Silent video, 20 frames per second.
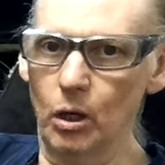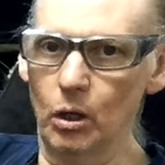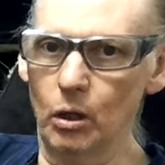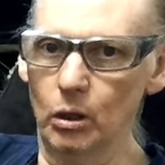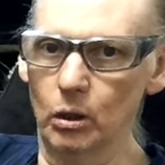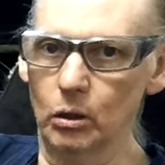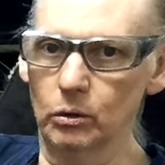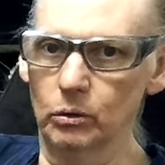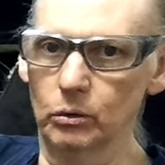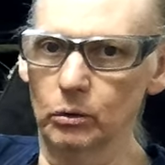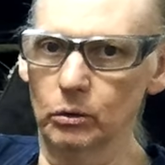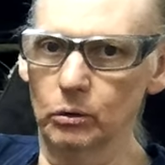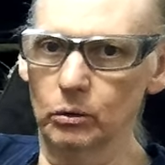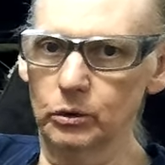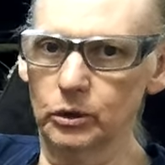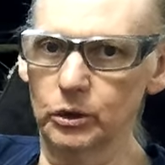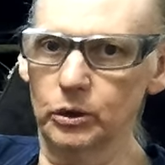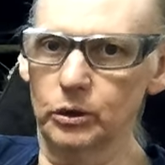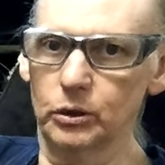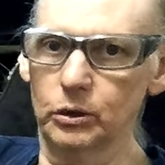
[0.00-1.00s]
uh,
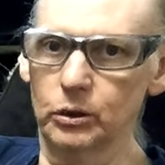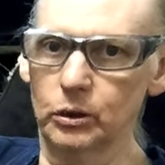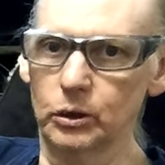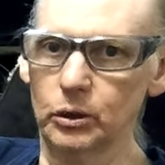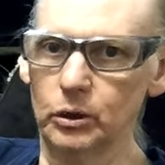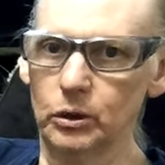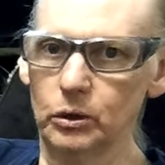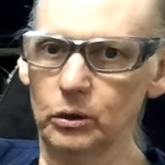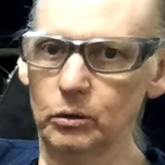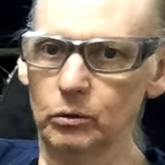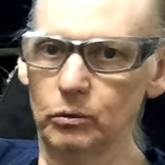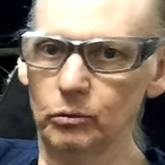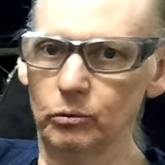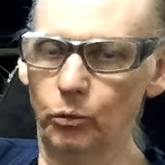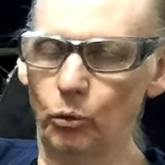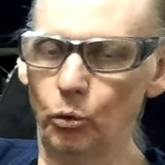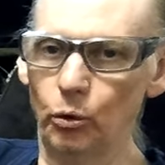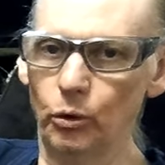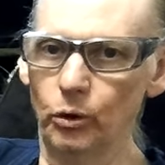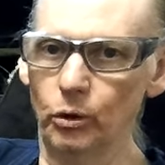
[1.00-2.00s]

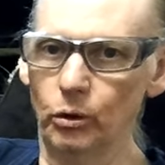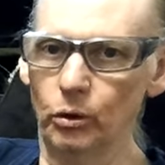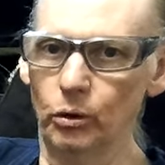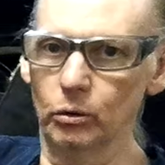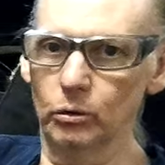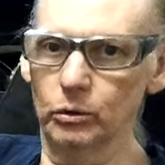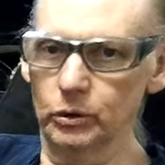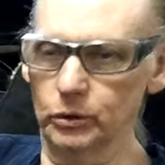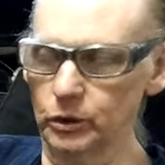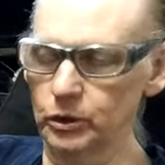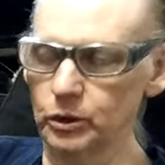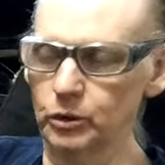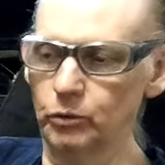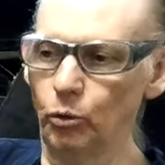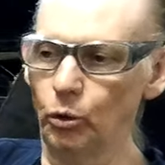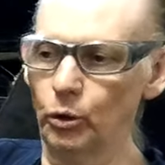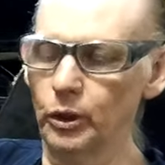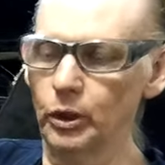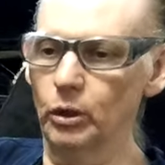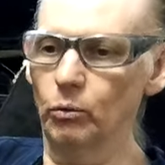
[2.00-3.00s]
64 uh,
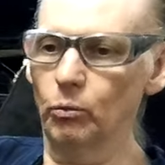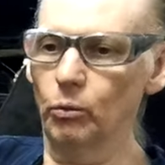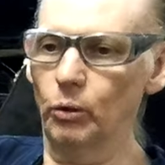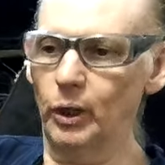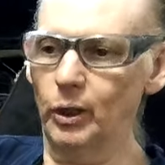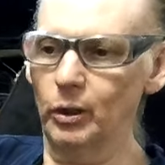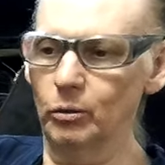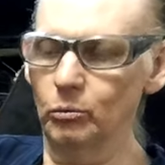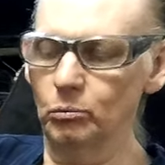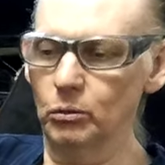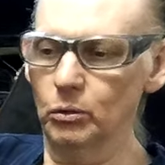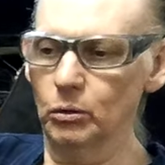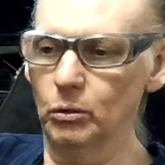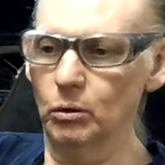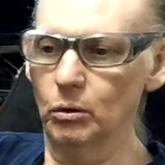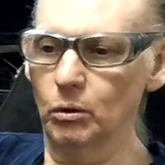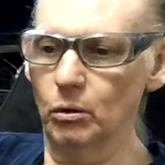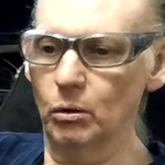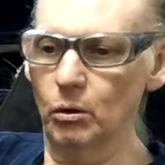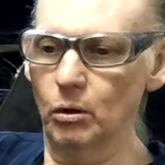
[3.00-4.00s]
64 gig of RAM
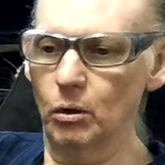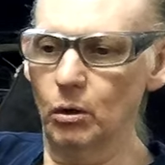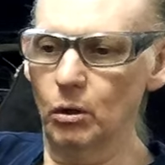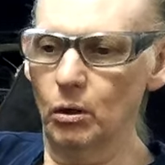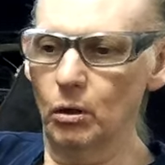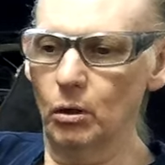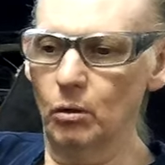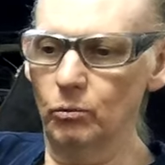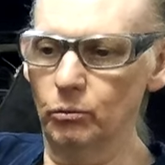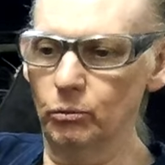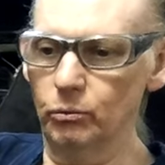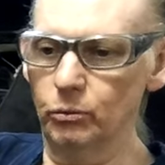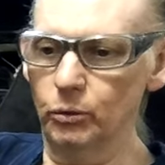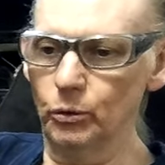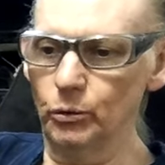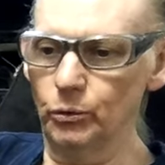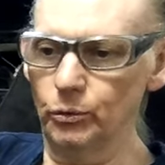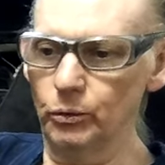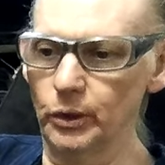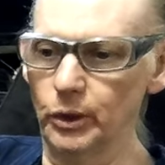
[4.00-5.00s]

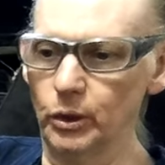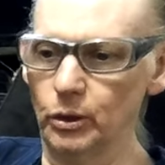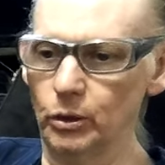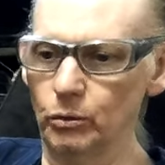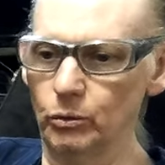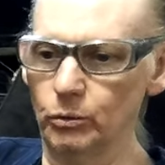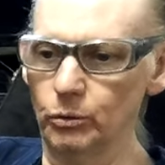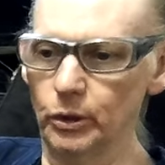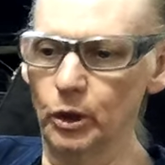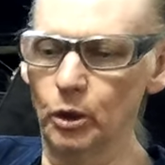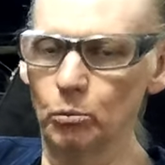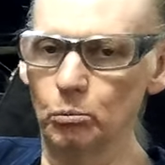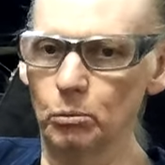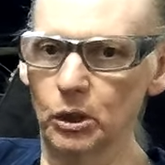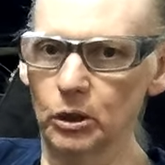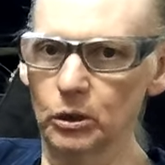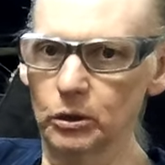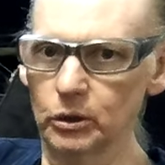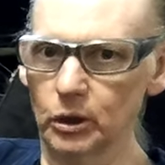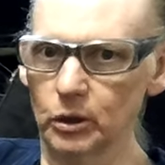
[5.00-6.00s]
for 300 300
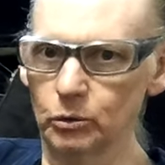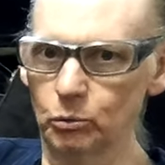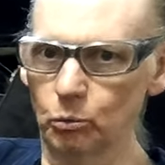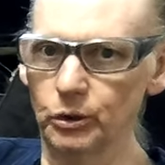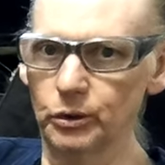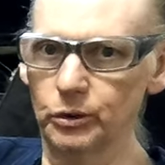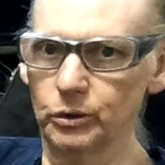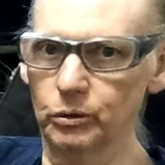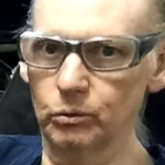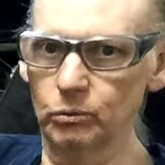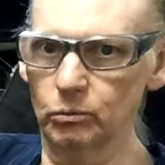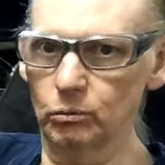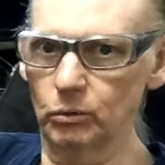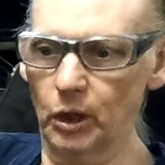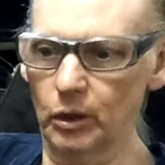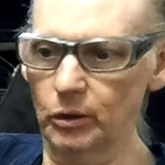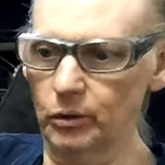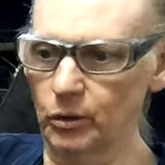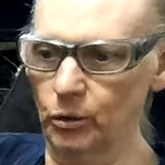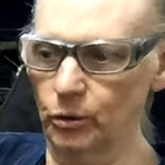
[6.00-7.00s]
bucks. That's with
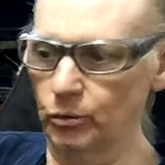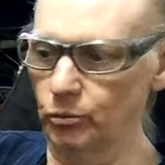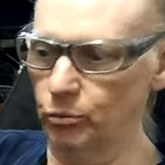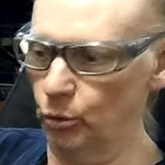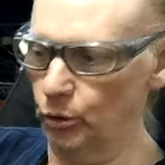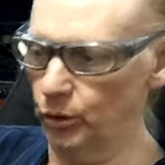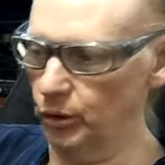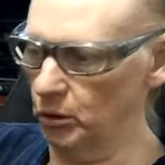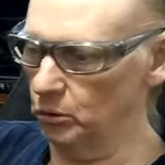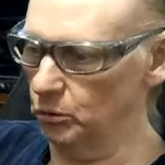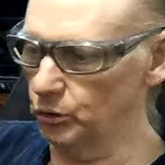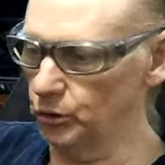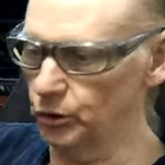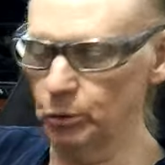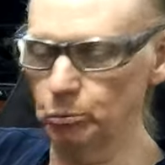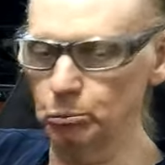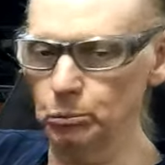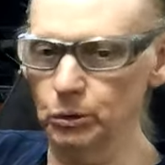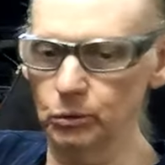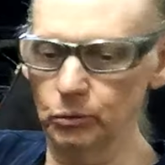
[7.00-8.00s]
like 30 40 dollars
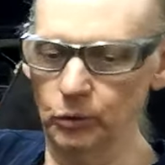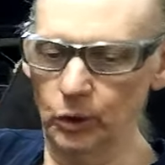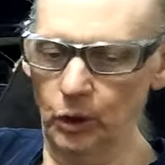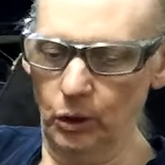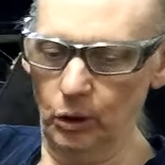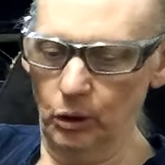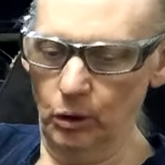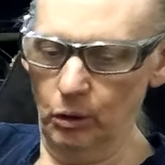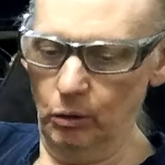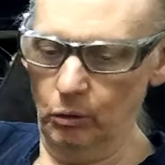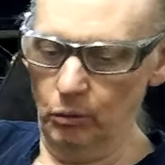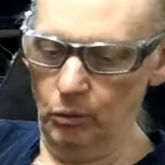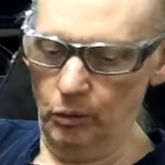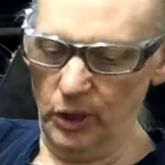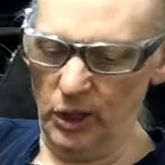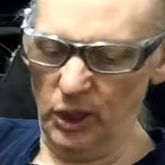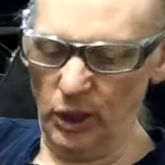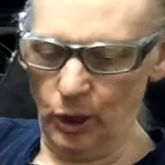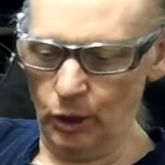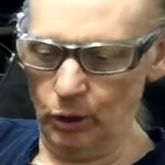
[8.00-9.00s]
shipping.
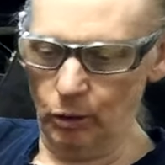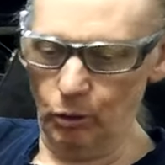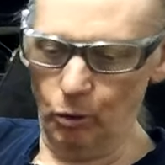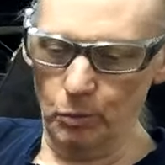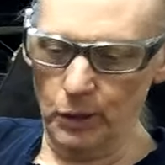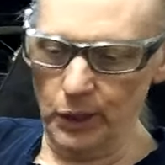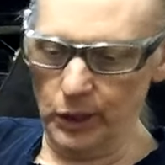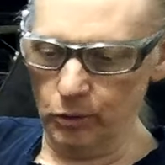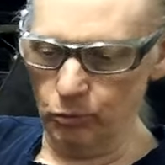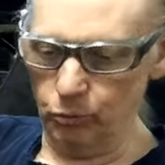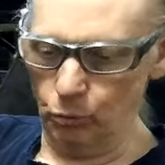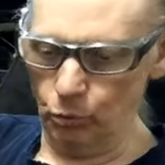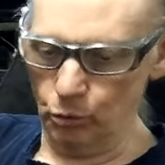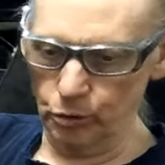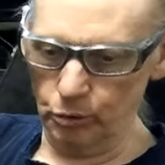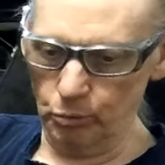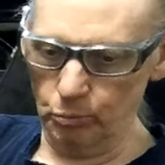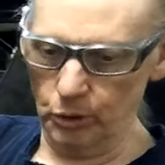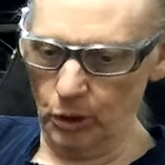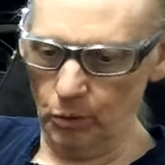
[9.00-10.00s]
They kind of go back and
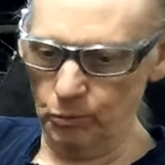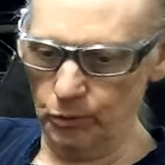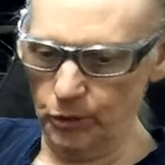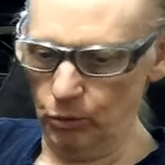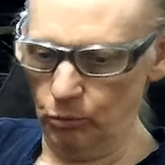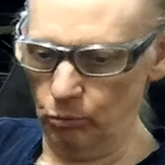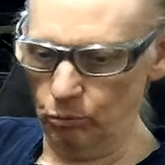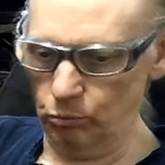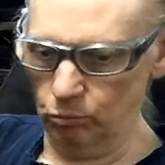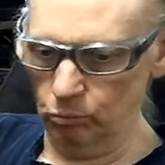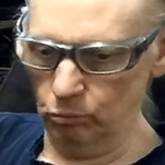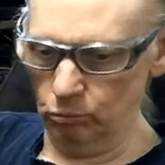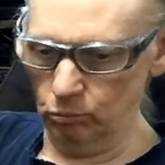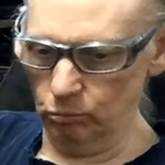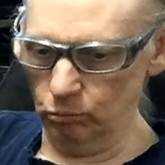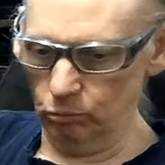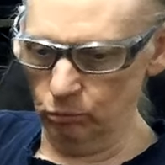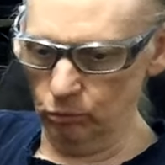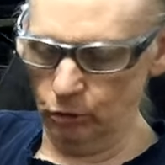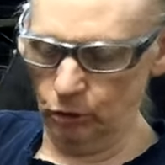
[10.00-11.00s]
forth. Sometimes they'll
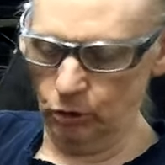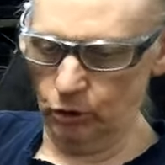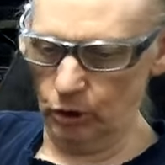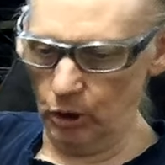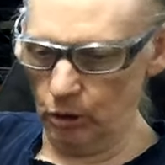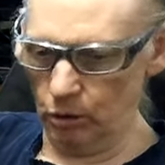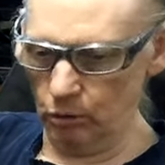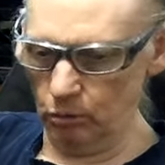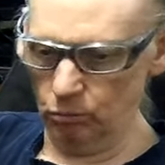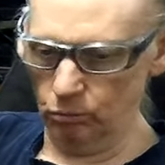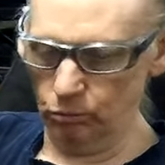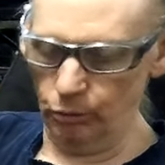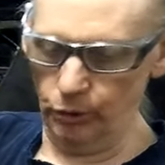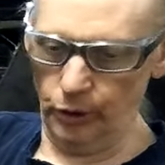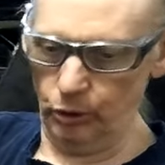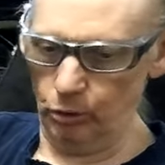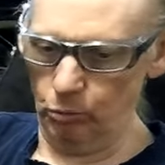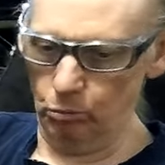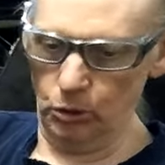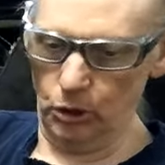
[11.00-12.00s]
say
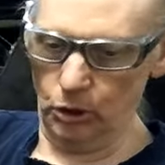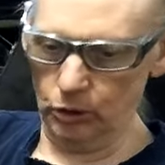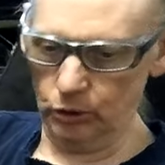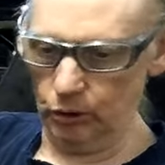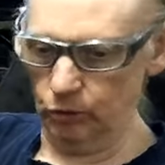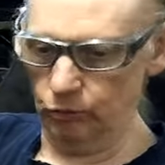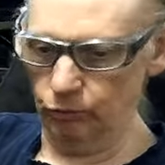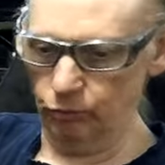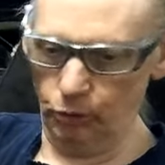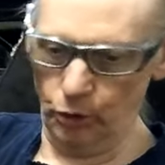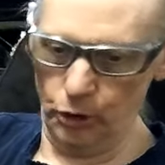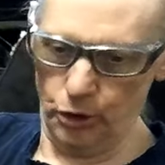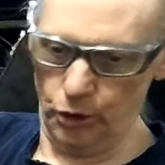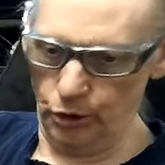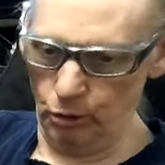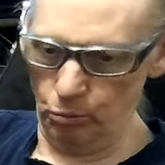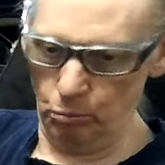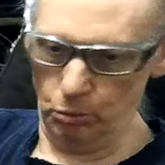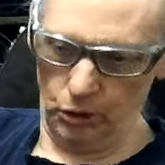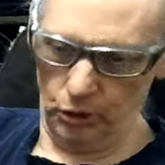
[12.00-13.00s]
300 bucks and free
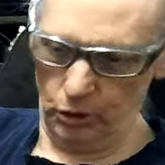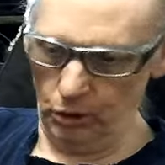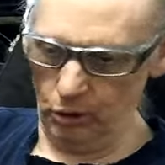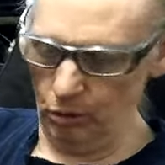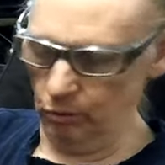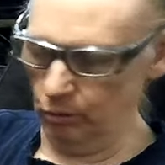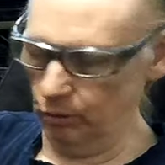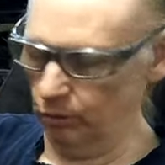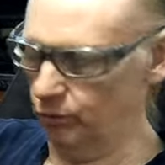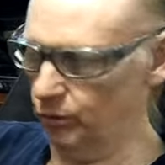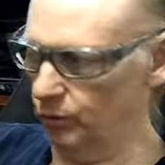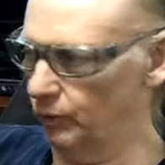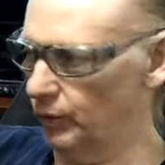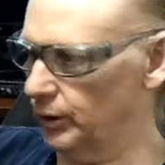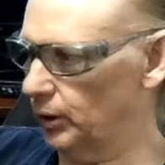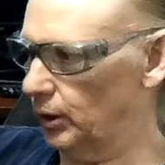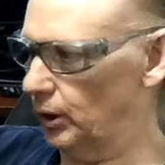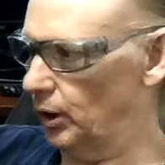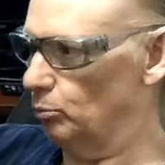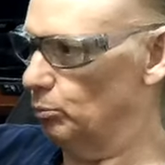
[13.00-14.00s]
shipping, you know, and do stuff
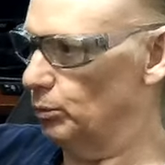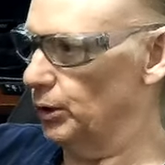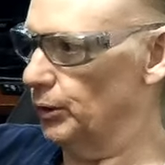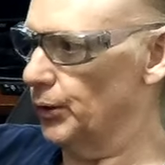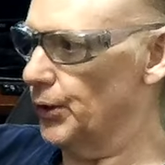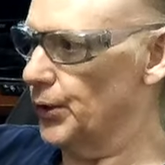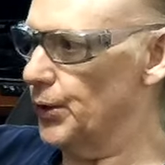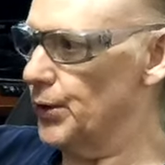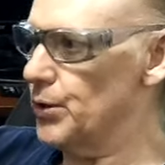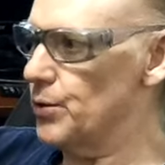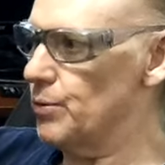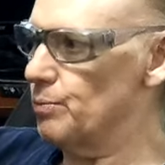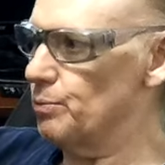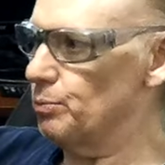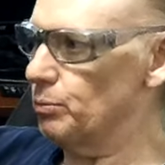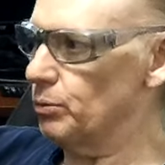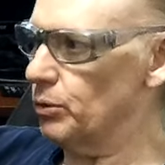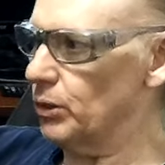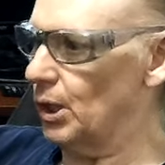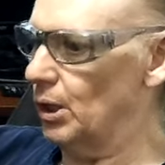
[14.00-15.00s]
like that.
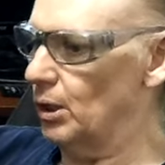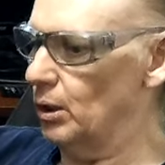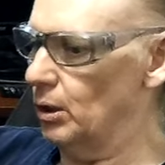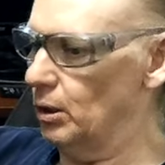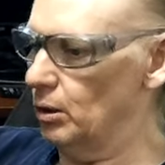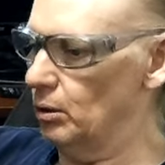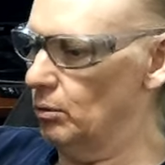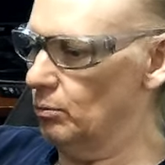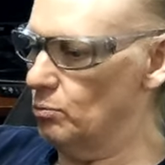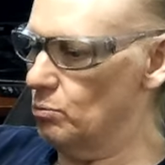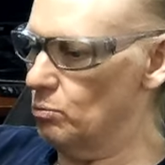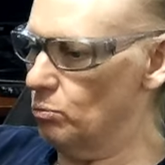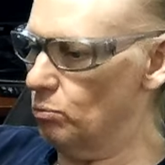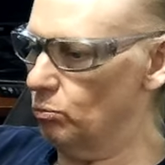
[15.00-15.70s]
But um,